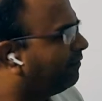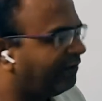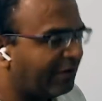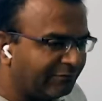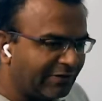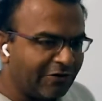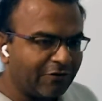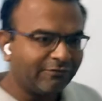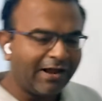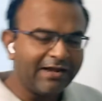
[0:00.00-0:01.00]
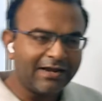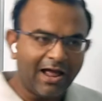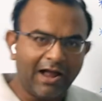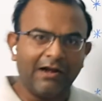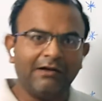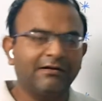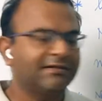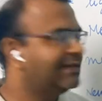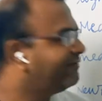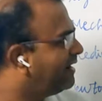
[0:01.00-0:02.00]
wave theory of light, and
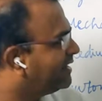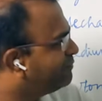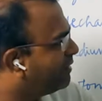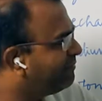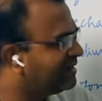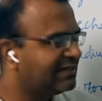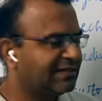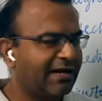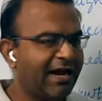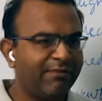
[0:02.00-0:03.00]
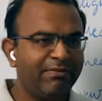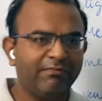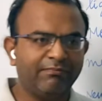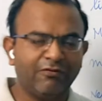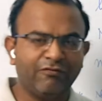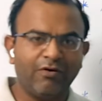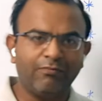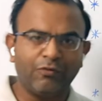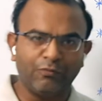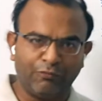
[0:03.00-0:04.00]
several experiments had been
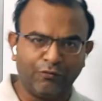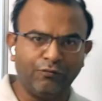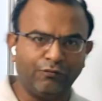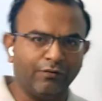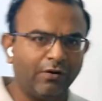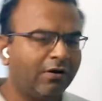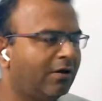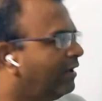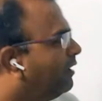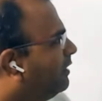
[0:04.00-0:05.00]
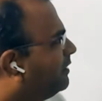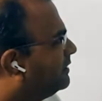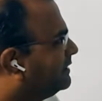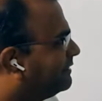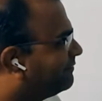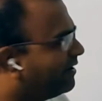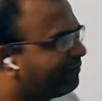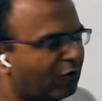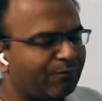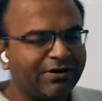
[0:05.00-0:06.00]
performed to prove different
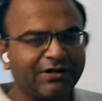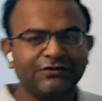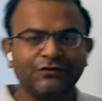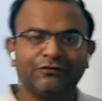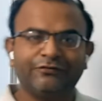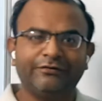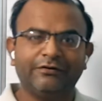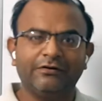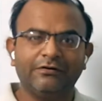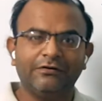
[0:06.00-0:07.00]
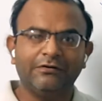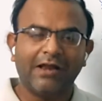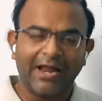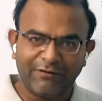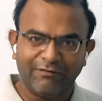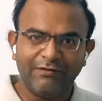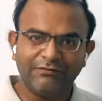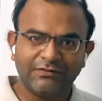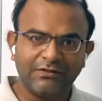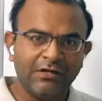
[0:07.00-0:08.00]
properties of light
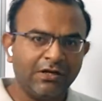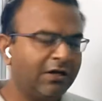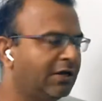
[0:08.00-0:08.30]
waves.